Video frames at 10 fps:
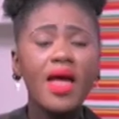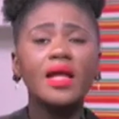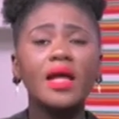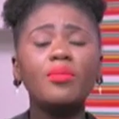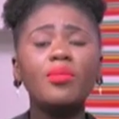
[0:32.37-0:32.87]

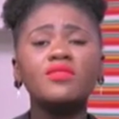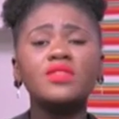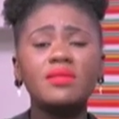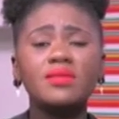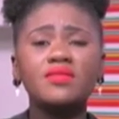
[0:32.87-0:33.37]
A number of
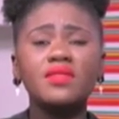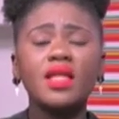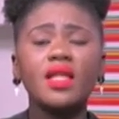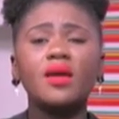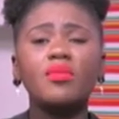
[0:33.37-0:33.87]
times I've
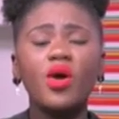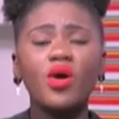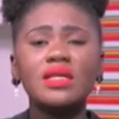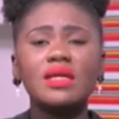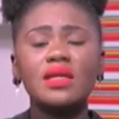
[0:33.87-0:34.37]
seen that the pure
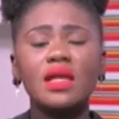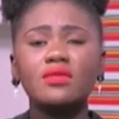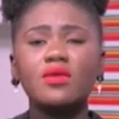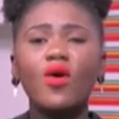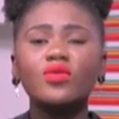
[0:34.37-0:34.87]
water
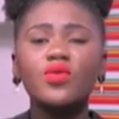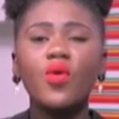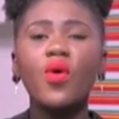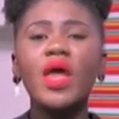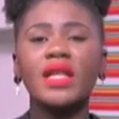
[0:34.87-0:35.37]
sellers
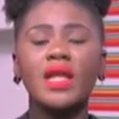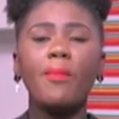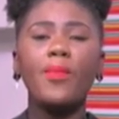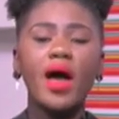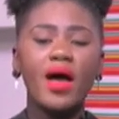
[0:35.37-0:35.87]
also,
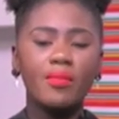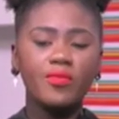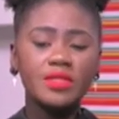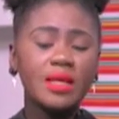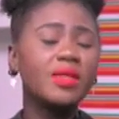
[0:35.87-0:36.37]

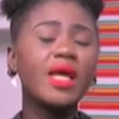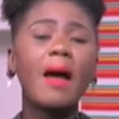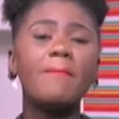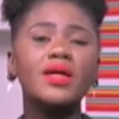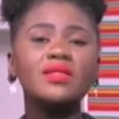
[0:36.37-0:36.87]
something
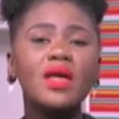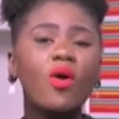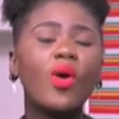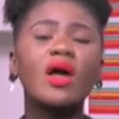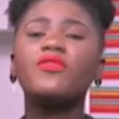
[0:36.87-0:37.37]
happens,
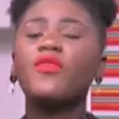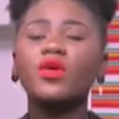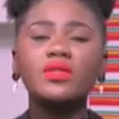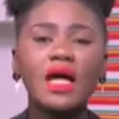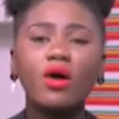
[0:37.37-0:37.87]
one
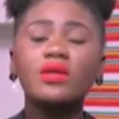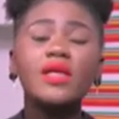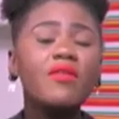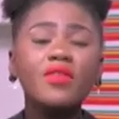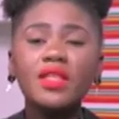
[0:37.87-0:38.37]
falls down, or
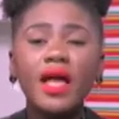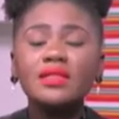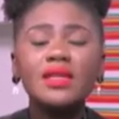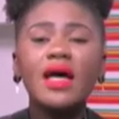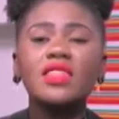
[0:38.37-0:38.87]
even the
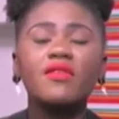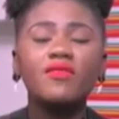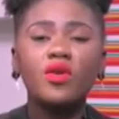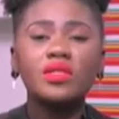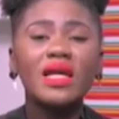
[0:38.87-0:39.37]
entire thing
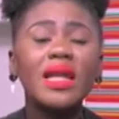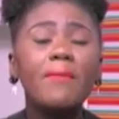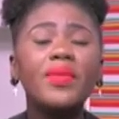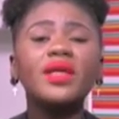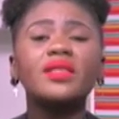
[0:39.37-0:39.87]
falls down. They
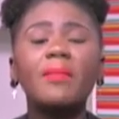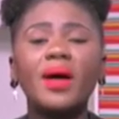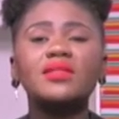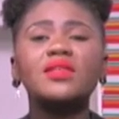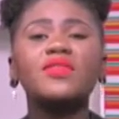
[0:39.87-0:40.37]
pick them
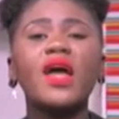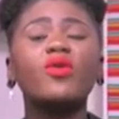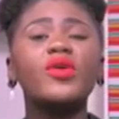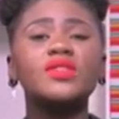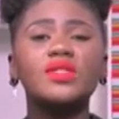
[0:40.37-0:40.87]
as if they are
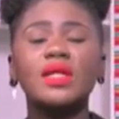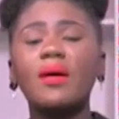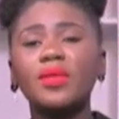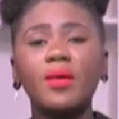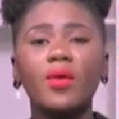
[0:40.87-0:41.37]
going to
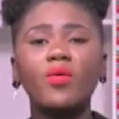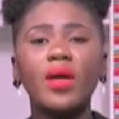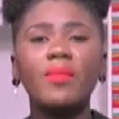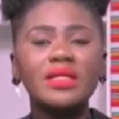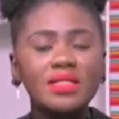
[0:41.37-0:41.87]
dump them away,
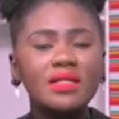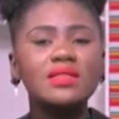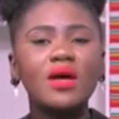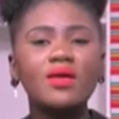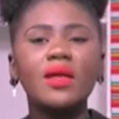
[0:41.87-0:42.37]
but they
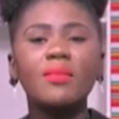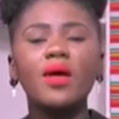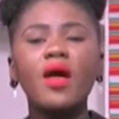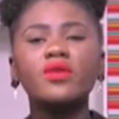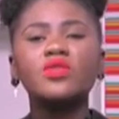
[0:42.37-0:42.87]
sell
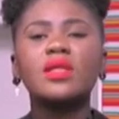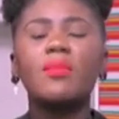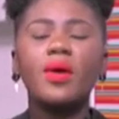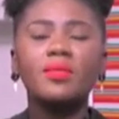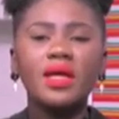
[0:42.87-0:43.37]
them to
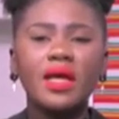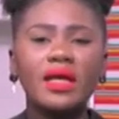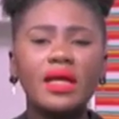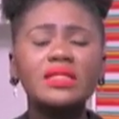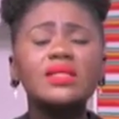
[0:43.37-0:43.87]
the public again.